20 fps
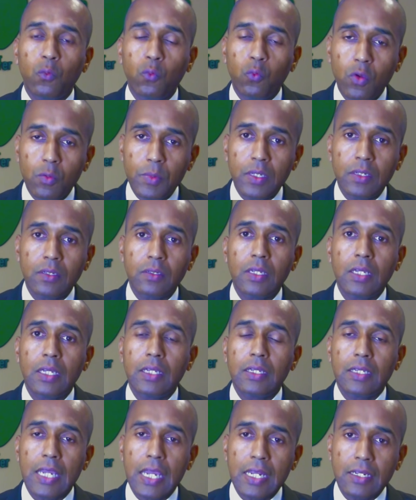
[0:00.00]
women
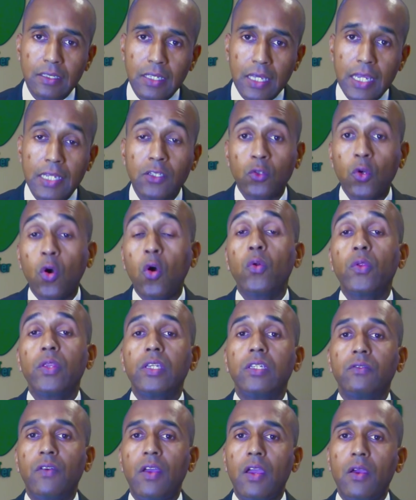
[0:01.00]
and gays and all
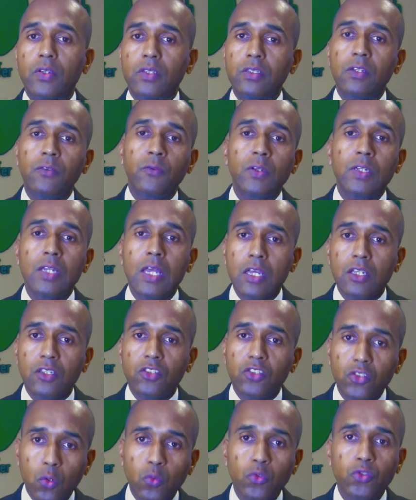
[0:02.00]
these various different
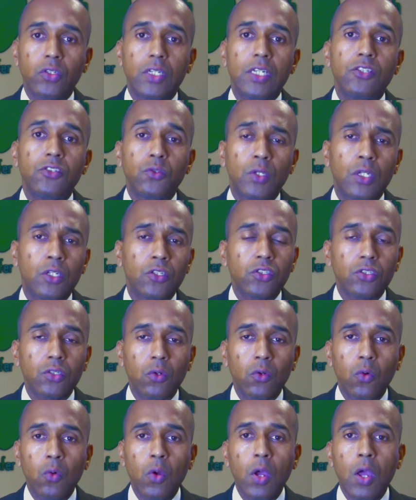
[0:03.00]
social issues that are
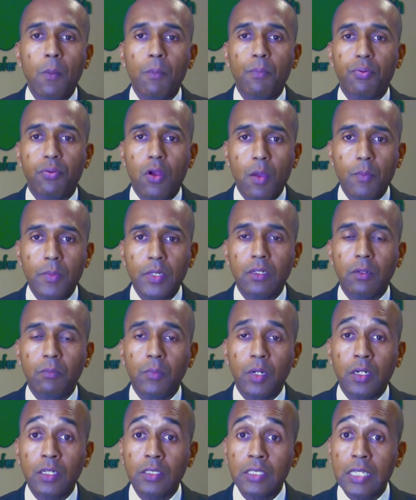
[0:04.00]
so prominent
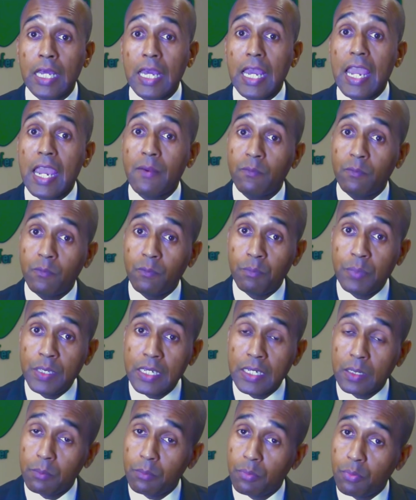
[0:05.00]
among us and
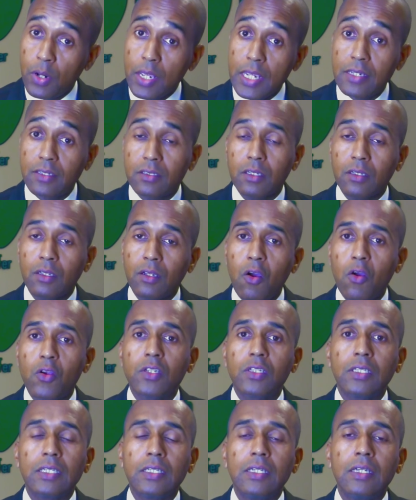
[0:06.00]
being embraced
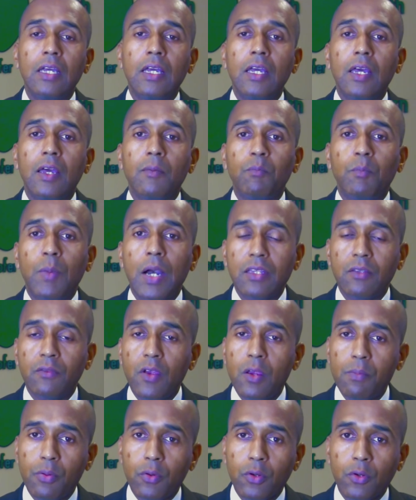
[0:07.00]
largely by the
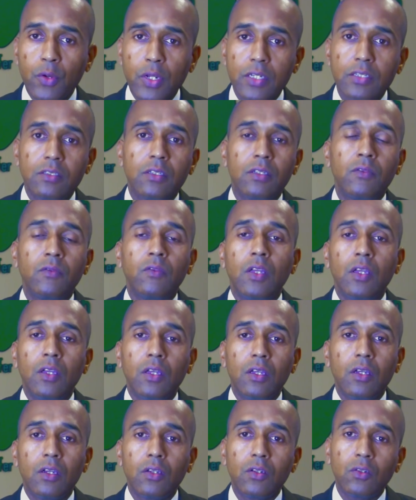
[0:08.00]
very progressive
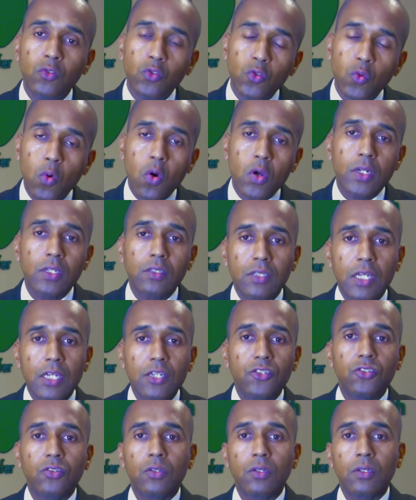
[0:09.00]
new
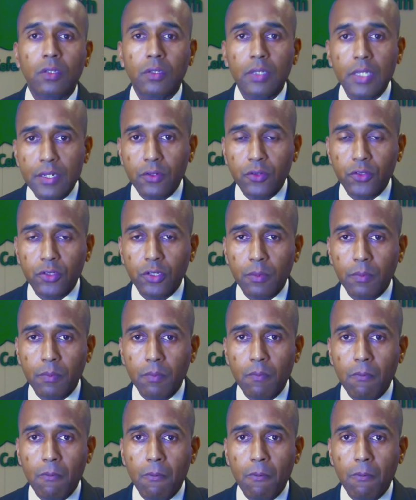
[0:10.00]
organization leadership